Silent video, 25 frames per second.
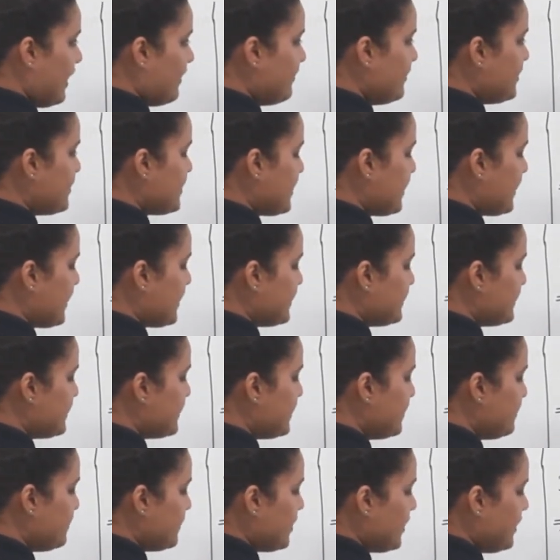will take
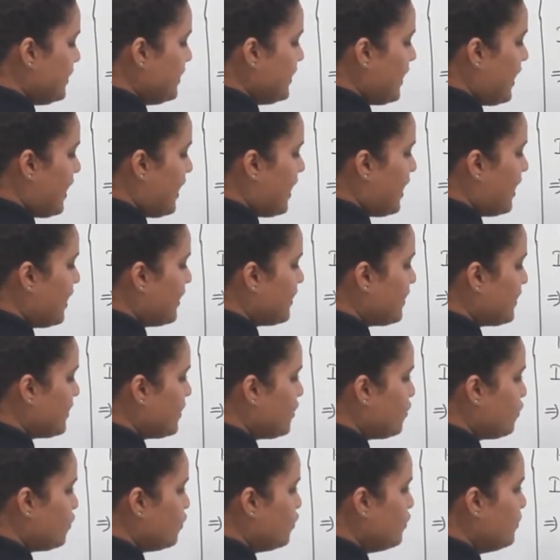LCM, then r
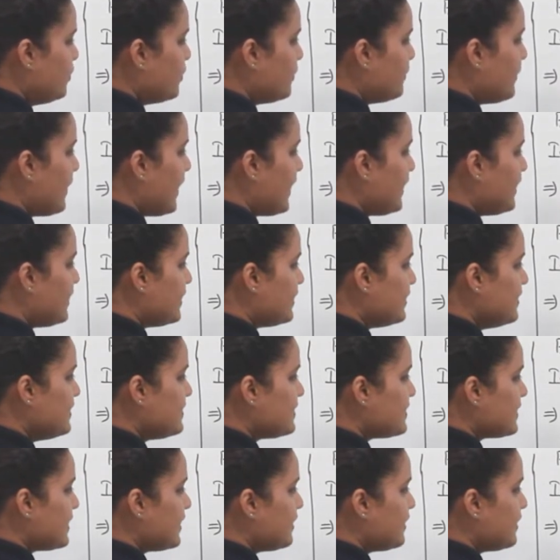cube minus,